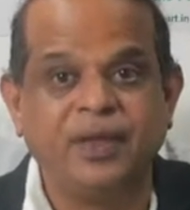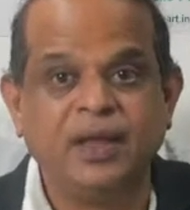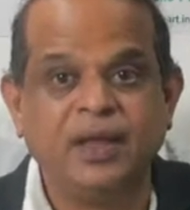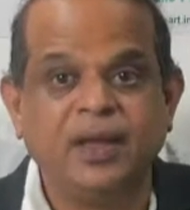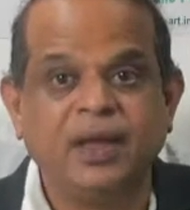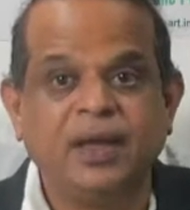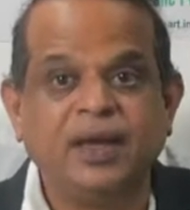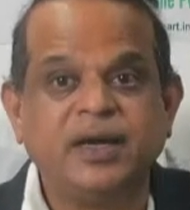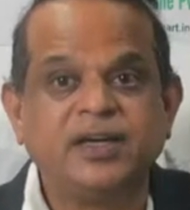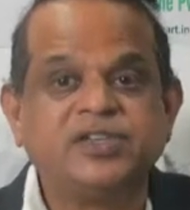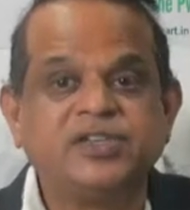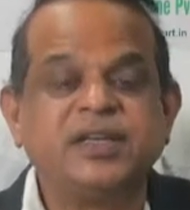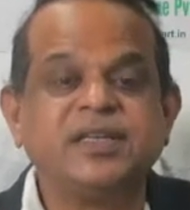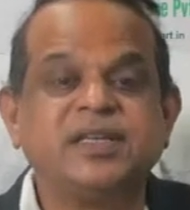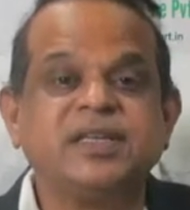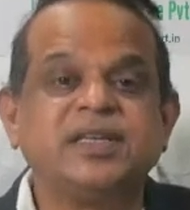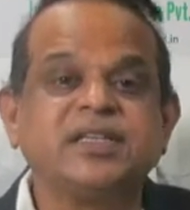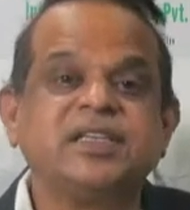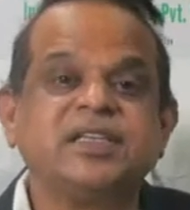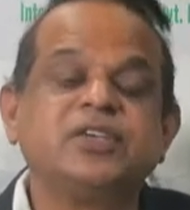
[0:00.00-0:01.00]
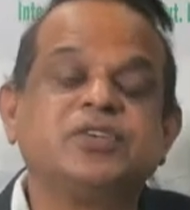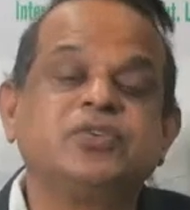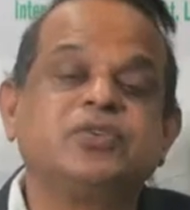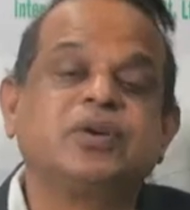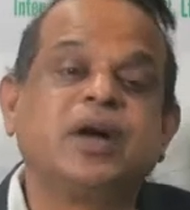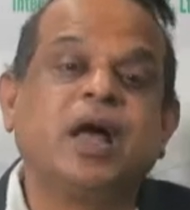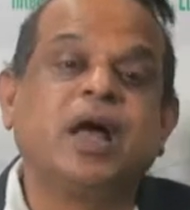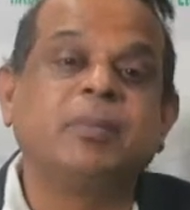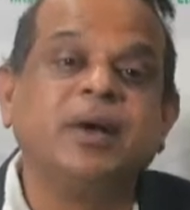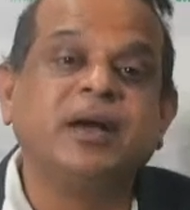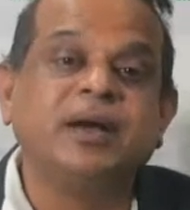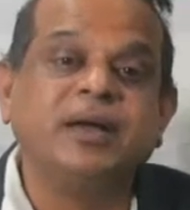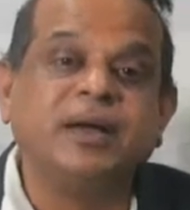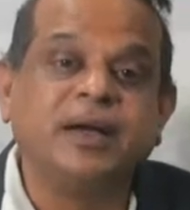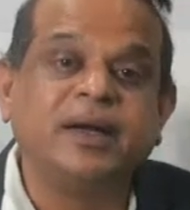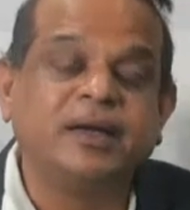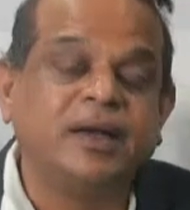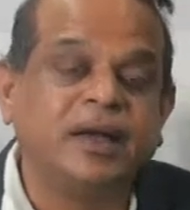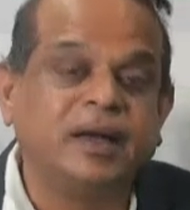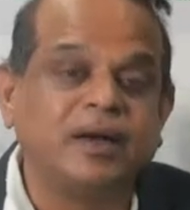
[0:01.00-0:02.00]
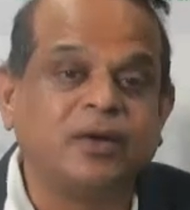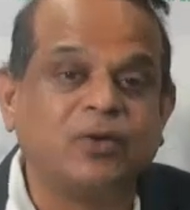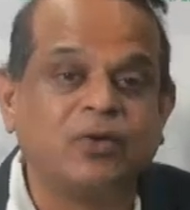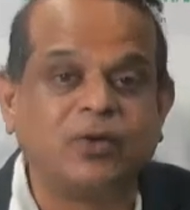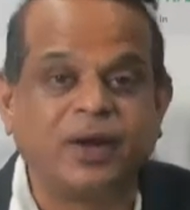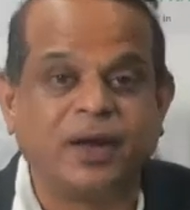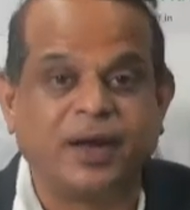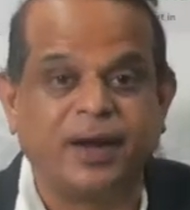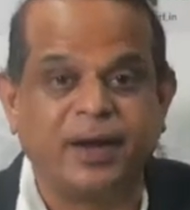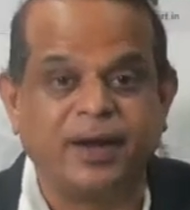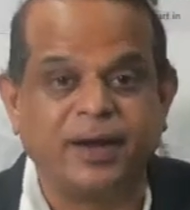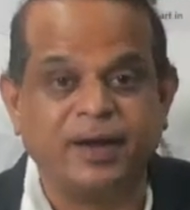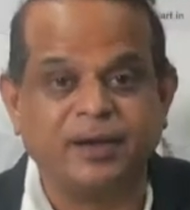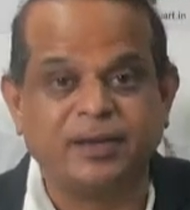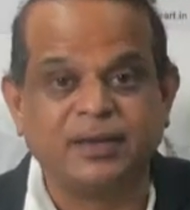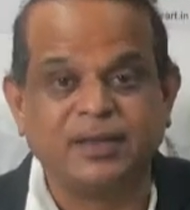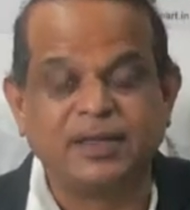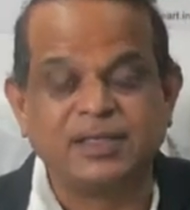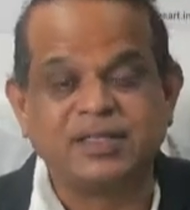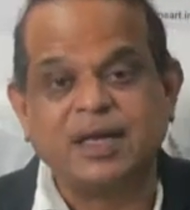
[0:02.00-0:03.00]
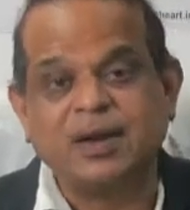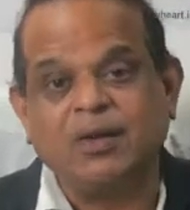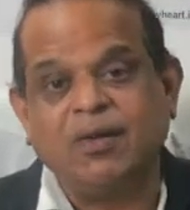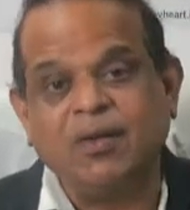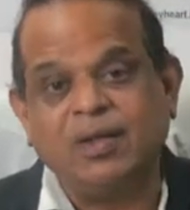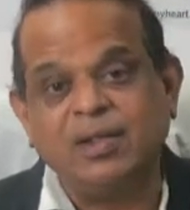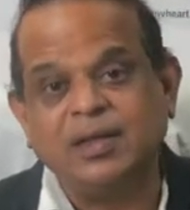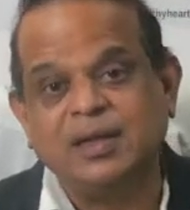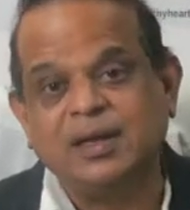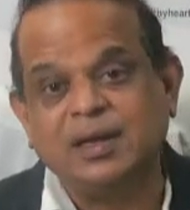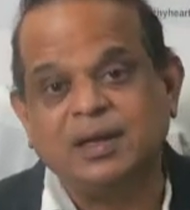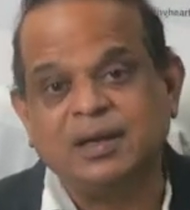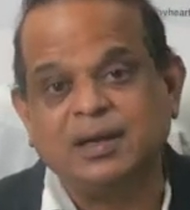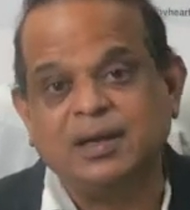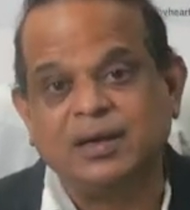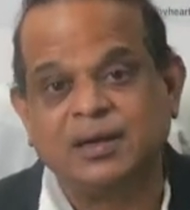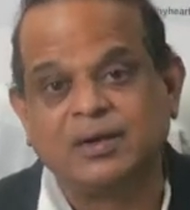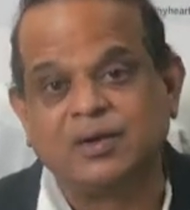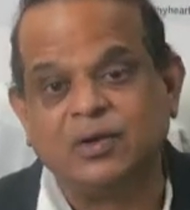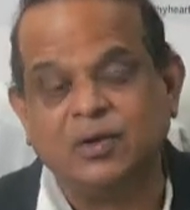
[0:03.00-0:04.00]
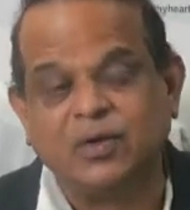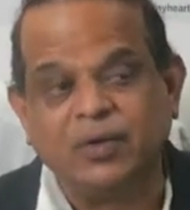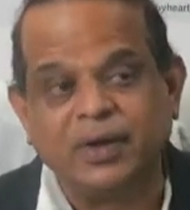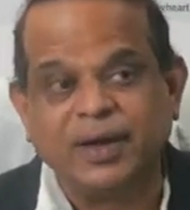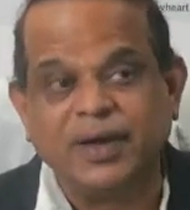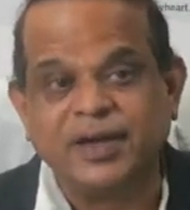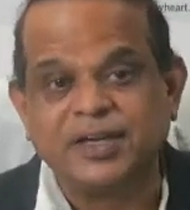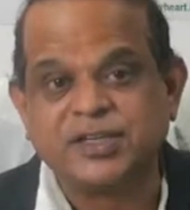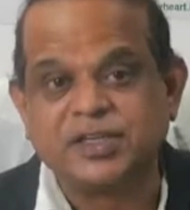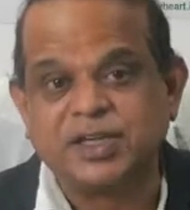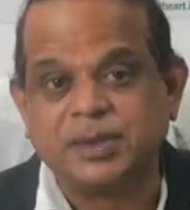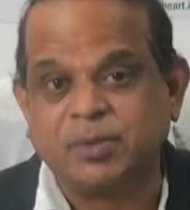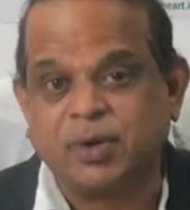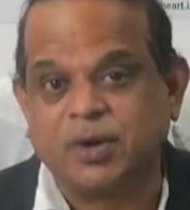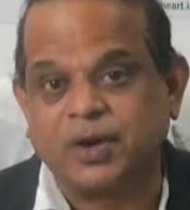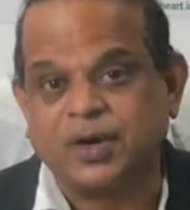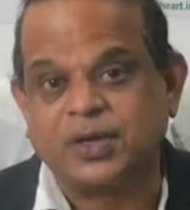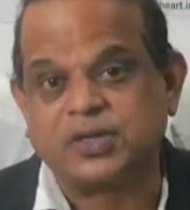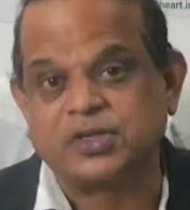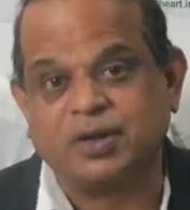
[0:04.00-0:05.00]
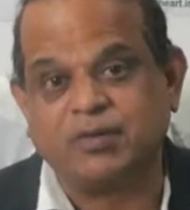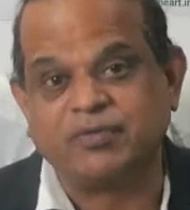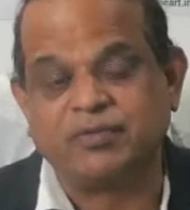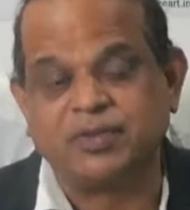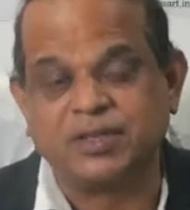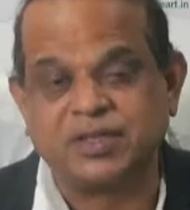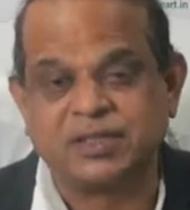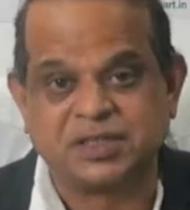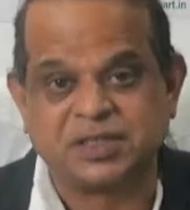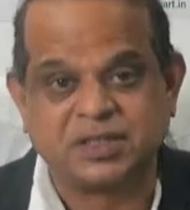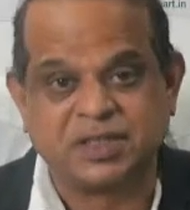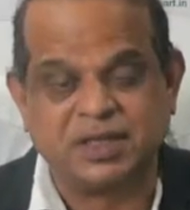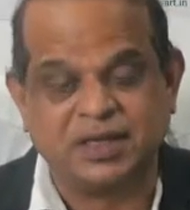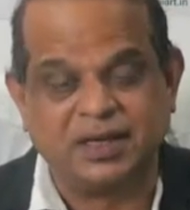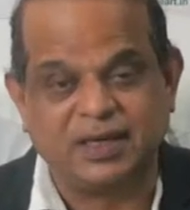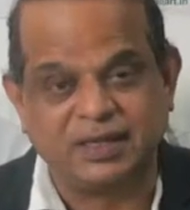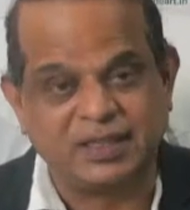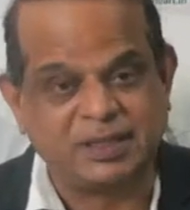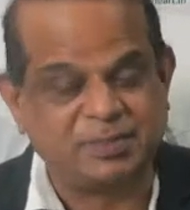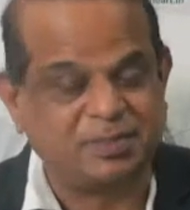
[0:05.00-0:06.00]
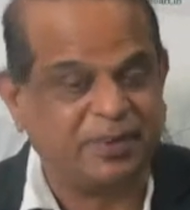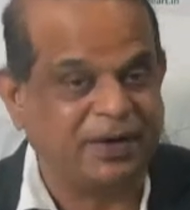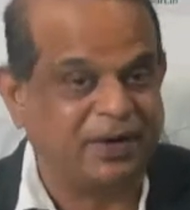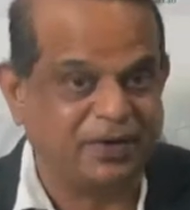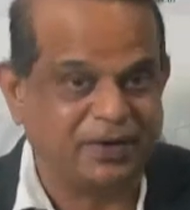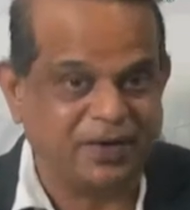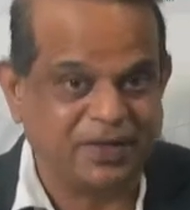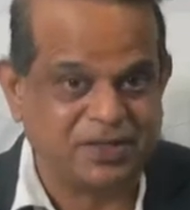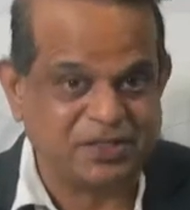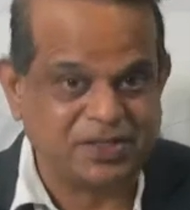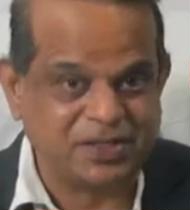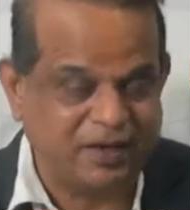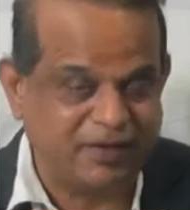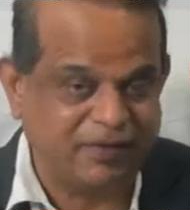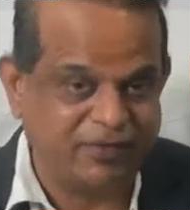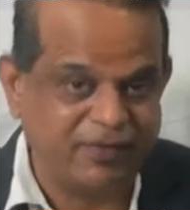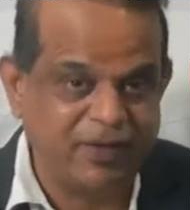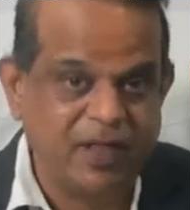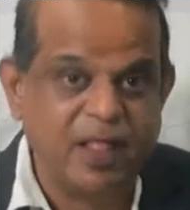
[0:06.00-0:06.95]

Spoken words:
It changes into carbon tetrachloride. These are all the chlorination products of this this particular stuff.